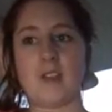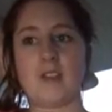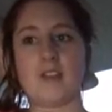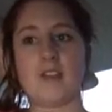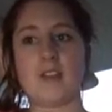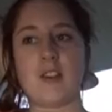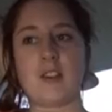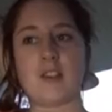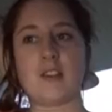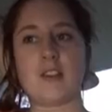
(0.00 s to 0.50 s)

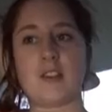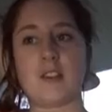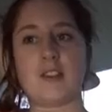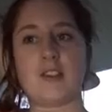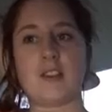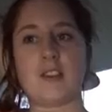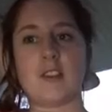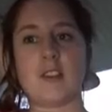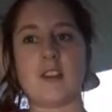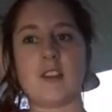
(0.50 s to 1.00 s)
lots and lots
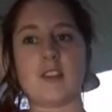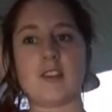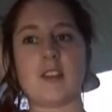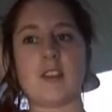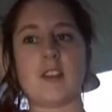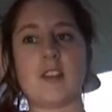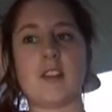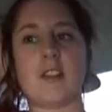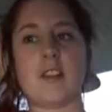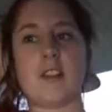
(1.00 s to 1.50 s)
and lots.
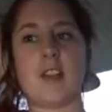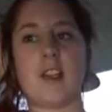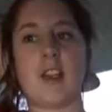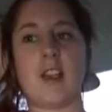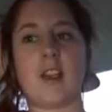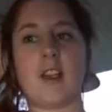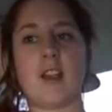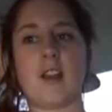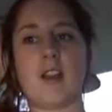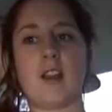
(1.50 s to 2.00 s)

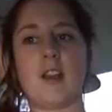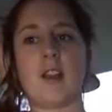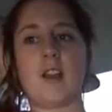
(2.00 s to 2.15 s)
Think